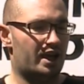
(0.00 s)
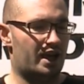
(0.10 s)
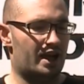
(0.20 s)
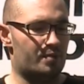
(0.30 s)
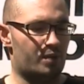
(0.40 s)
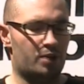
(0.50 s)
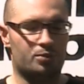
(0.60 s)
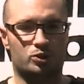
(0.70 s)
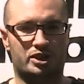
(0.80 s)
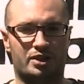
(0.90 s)
Um, I
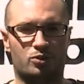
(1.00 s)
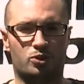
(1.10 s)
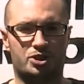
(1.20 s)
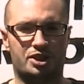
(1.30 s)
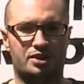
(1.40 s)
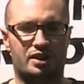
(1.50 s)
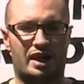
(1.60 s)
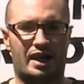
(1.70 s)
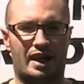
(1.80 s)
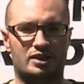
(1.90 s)
bought it at auction
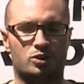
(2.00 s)
and